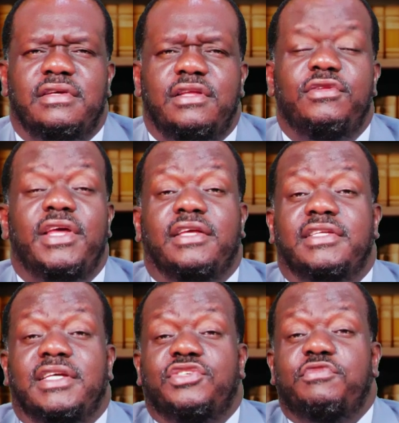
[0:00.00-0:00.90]
You know, there are,
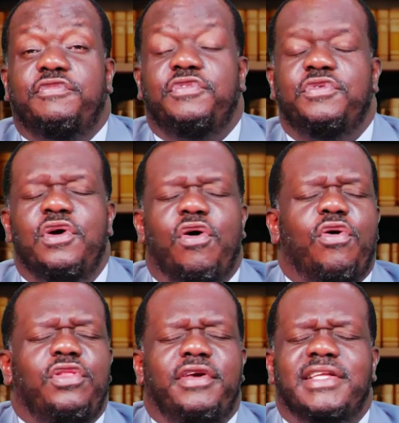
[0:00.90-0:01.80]
there are some of you,
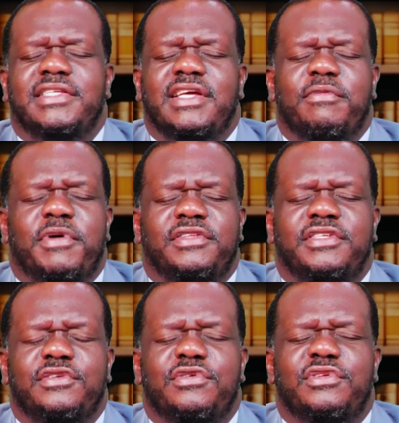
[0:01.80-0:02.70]
all you can think about
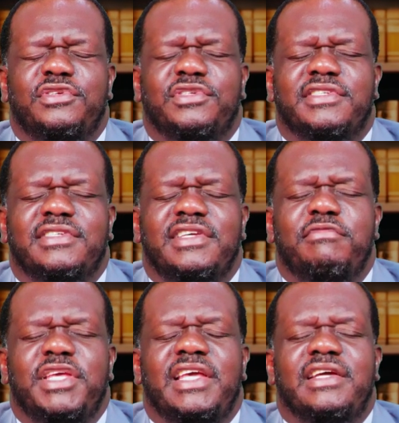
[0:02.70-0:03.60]
is God, just give
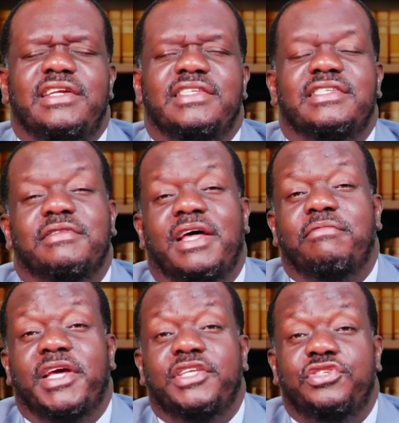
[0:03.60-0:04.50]
me increase in, at
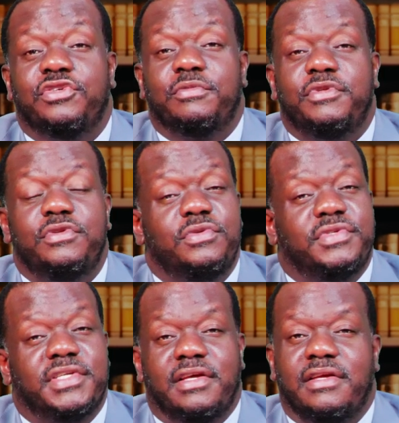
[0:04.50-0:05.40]
my job. No,
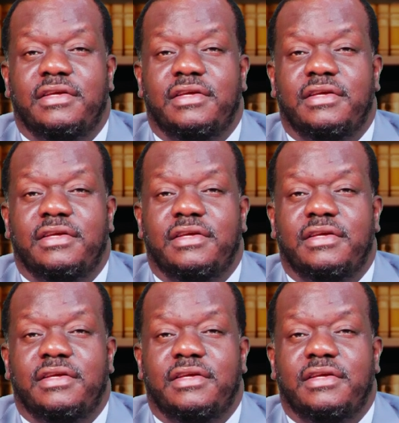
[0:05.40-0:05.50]
sir.